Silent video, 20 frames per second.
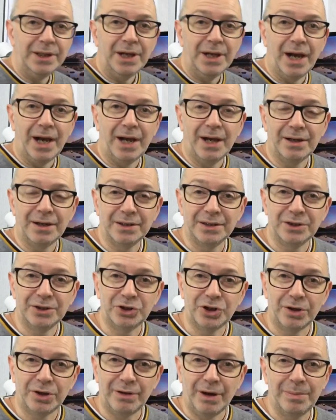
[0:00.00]
Uh, I'm going to
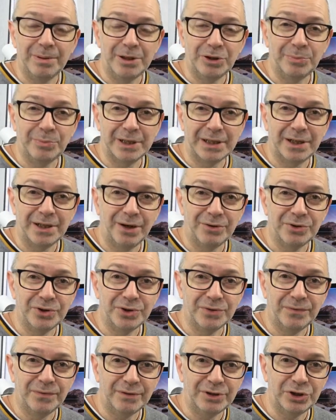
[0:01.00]
show you up a little bit closer
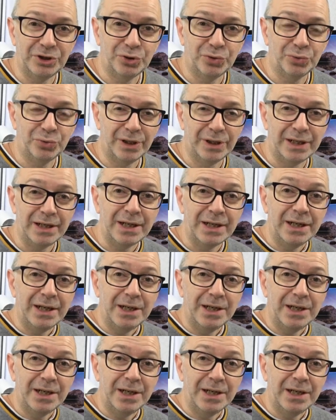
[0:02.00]
very shortly.